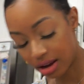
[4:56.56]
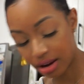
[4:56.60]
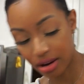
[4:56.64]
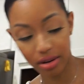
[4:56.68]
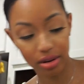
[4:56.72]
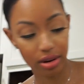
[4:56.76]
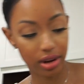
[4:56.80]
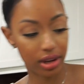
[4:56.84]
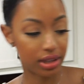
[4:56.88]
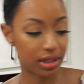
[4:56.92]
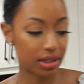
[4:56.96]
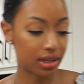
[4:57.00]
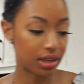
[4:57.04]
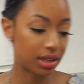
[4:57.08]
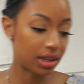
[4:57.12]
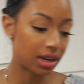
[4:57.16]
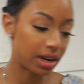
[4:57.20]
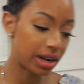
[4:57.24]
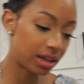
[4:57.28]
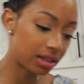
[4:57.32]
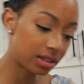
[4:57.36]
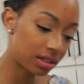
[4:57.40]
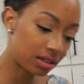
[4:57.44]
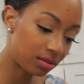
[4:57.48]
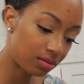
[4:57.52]
on to the
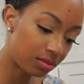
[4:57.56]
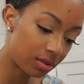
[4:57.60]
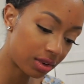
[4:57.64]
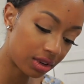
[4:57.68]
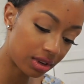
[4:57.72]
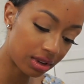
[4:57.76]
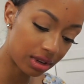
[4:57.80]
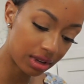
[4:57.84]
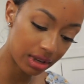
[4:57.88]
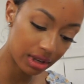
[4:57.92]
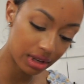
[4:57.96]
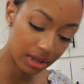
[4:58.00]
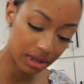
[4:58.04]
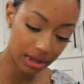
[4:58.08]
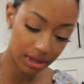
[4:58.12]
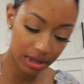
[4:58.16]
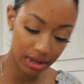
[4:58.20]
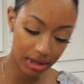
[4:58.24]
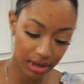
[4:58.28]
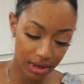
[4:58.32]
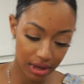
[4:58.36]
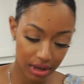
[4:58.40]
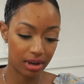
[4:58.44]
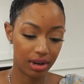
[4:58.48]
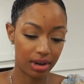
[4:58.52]
next
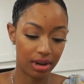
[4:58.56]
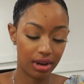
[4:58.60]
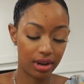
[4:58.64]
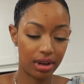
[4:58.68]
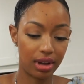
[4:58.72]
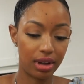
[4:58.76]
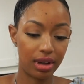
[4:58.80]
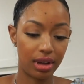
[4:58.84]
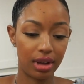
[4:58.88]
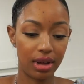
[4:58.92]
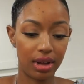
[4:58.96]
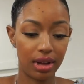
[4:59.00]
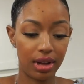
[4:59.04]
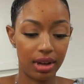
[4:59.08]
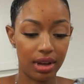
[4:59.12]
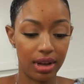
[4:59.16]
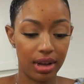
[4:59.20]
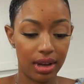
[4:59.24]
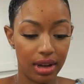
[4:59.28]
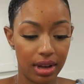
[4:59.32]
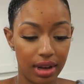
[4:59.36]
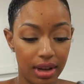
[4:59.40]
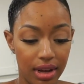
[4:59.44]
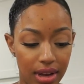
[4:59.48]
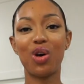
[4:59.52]
one.
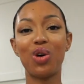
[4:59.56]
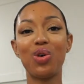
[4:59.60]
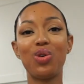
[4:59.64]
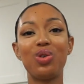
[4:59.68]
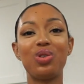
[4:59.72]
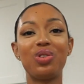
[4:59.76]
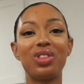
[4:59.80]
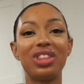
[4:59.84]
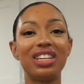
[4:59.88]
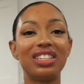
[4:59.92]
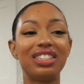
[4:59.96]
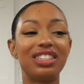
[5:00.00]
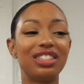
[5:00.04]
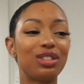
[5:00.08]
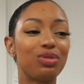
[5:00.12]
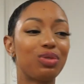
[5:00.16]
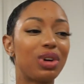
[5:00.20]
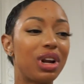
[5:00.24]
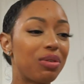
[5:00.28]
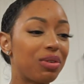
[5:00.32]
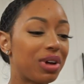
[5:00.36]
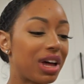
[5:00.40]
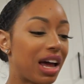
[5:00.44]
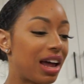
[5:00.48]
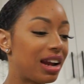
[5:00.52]
Ooh, this is one
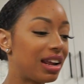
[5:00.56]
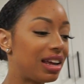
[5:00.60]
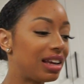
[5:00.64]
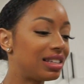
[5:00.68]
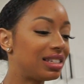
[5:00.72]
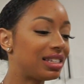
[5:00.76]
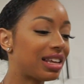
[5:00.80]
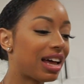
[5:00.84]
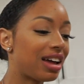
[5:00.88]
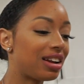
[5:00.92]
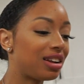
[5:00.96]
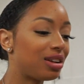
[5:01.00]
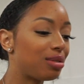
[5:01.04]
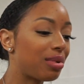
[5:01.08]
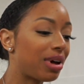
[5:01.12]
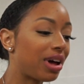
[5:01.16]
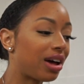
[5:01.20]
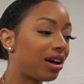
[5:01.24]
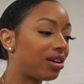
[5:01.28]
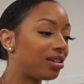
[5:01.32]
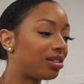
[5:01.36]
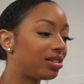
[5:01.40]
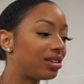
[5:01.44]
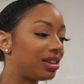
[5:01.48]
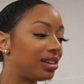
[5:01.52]
I'm kind of excited
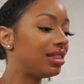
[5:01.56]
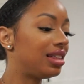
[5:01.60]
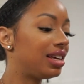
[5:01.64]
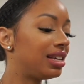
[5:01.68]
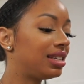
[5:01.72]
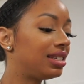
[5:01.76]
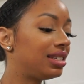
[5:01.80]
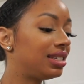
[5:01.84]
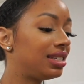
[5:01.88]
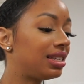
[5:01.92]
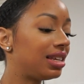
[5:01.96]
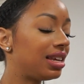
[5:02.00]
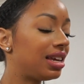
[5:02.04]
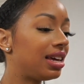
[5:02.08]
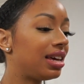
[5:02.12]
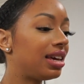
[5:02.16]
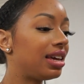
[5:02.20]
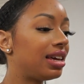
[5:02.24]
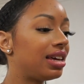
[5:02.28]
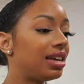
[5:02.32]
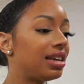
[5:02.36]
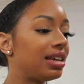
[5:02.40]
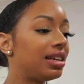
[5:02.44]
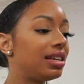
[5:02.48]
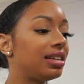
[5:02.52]
about. This
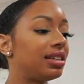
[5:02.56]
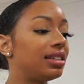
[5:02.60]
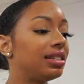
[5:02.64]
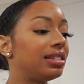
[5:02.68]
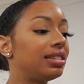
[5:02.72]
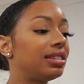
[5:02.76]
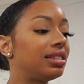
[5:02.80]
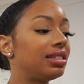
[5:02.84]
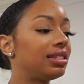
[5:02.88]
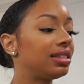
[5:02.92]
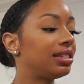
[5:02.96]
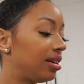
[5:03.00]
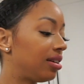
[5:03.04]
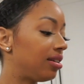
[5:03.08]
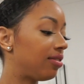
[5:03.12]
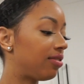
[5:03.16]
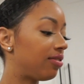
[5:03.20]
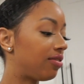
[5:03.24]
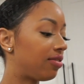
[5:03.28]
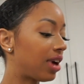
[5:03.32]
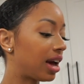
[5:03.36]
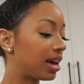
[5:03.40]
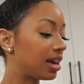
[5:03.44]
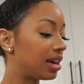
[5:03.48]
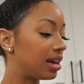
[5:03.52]
is,
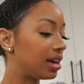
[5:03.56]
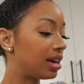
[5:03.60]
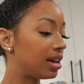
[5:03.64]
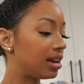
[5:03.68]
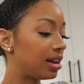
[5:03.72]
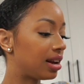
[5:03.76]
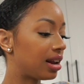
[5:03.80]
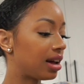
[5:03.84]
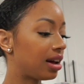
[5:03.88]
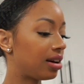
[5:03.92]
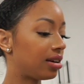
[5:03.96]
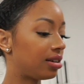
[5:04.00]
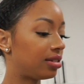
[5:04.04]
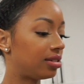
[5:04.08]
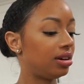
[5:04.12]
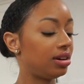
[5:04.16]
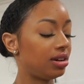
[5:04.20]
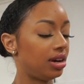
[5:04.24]
if I can get it out,